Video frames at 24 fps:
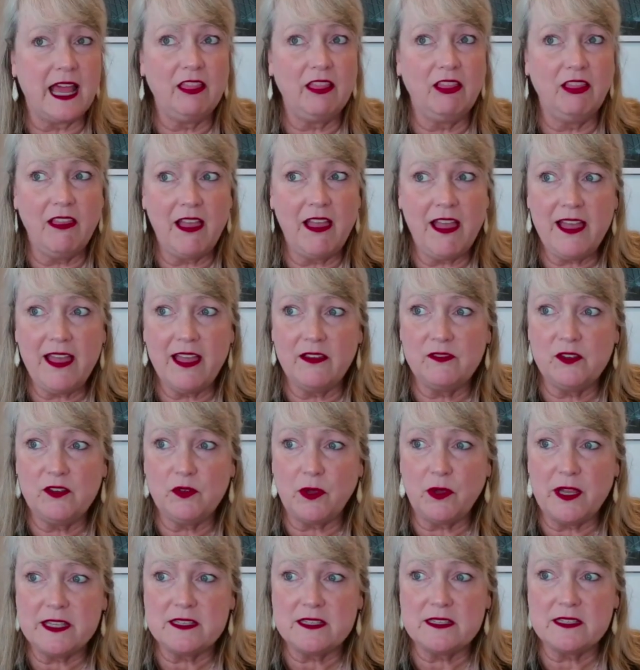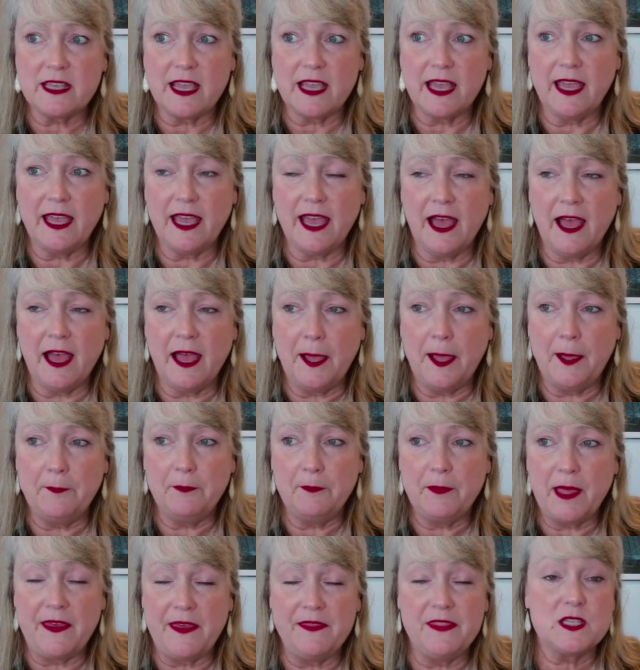loved was,
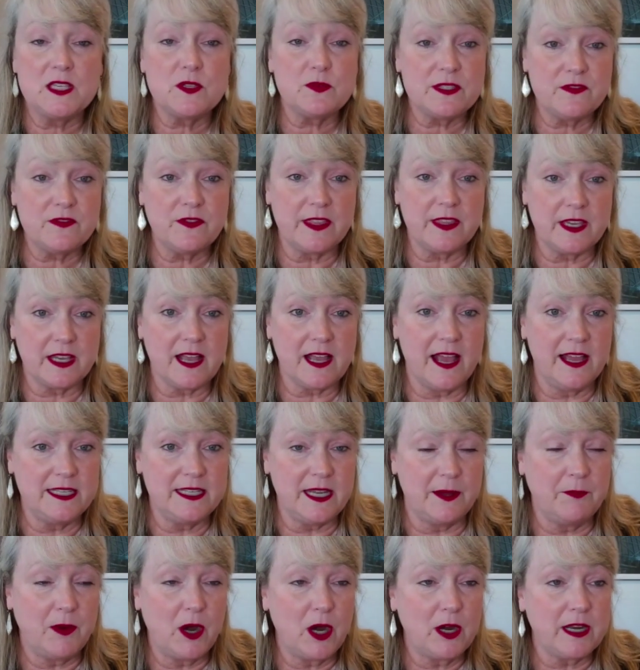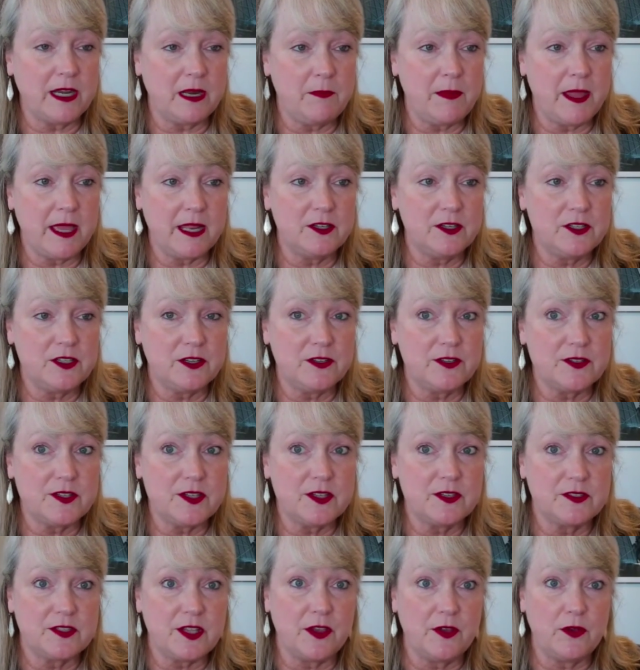and this was for the content marketing managers.
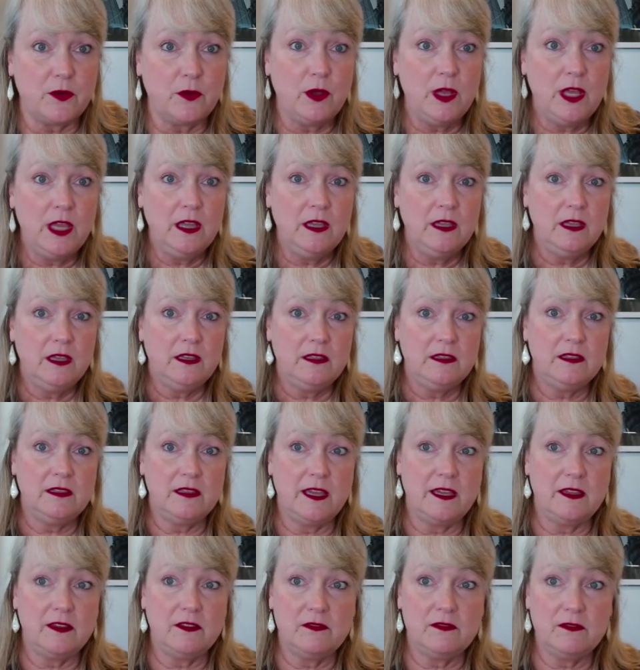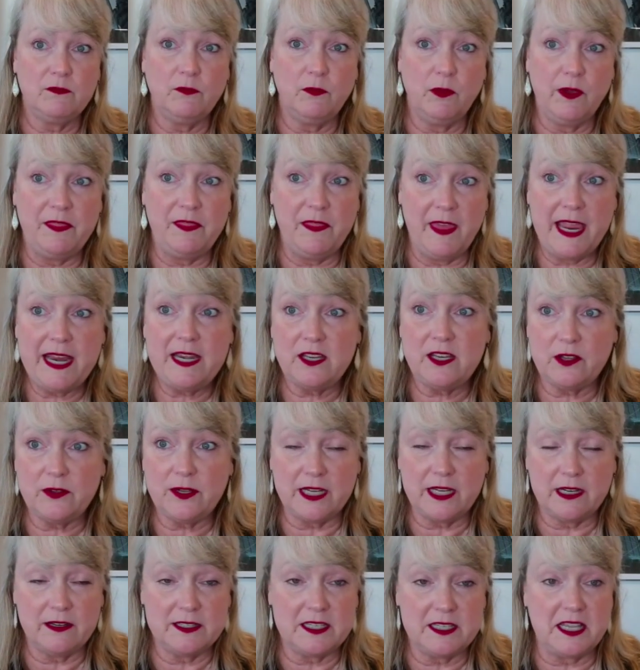So what they do
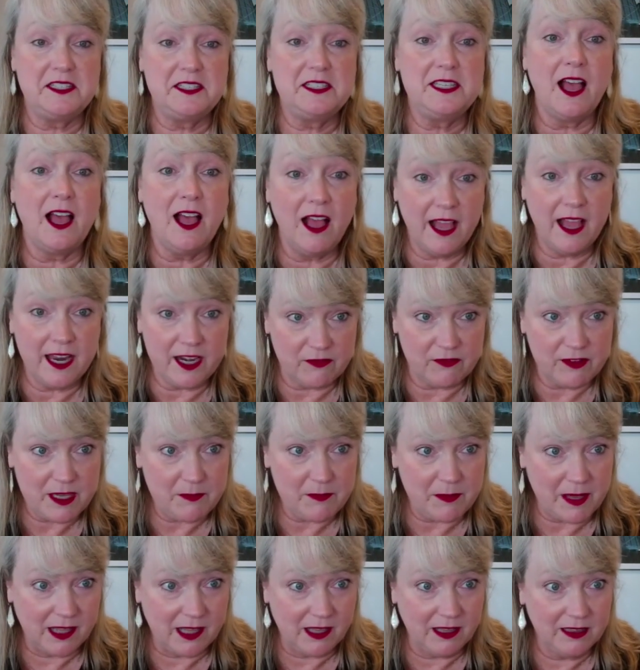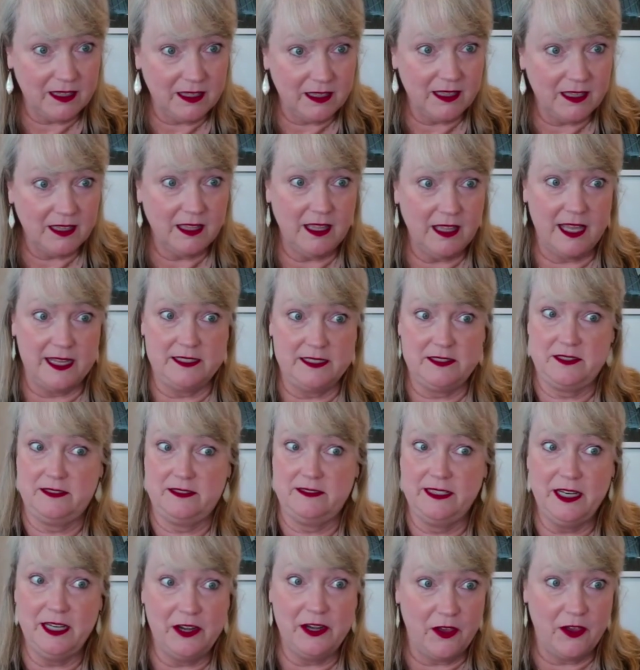here is a ton of email, but
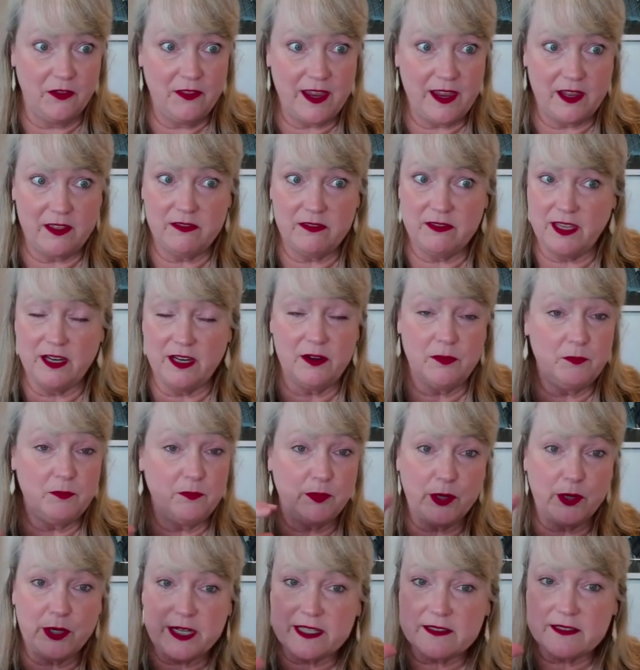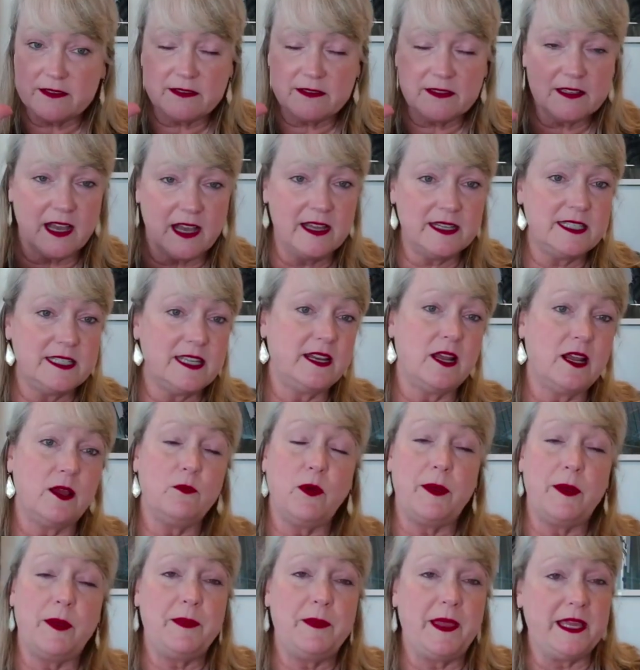they're putting content on
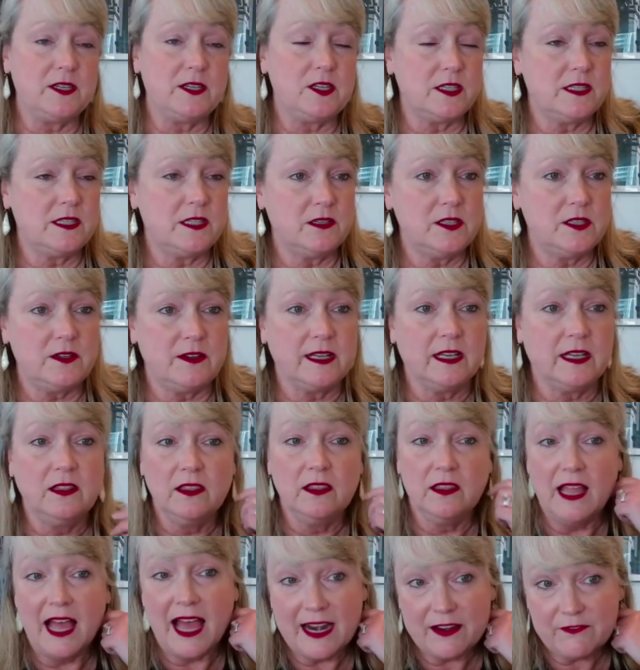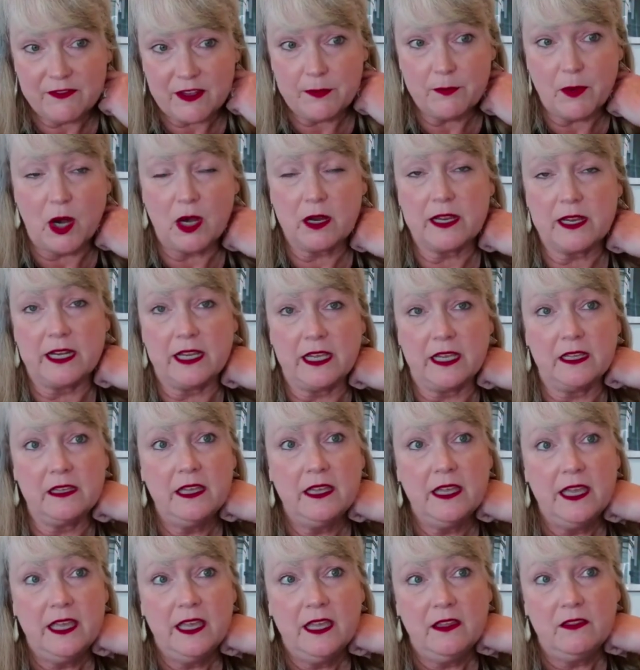web pages. They're doing a lot of e-marketing.
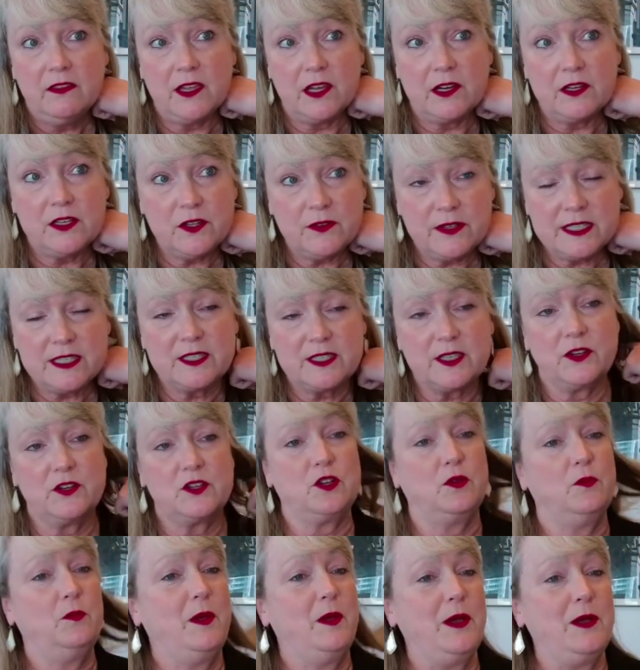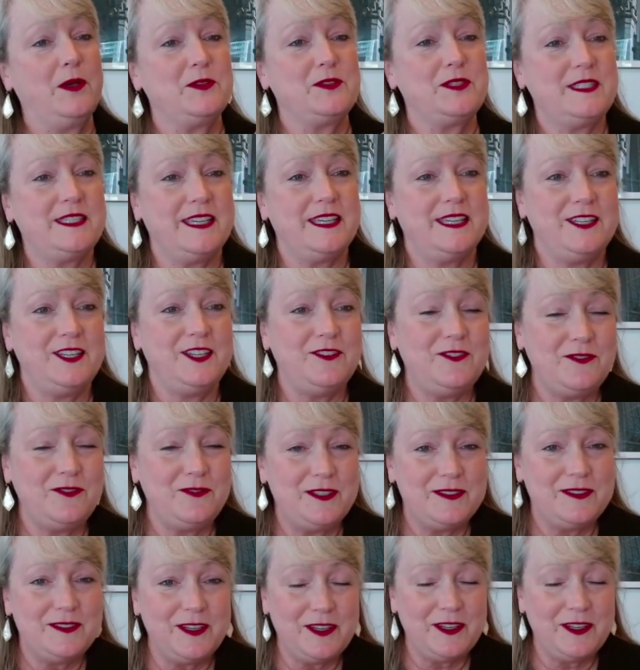They're doing social posts, and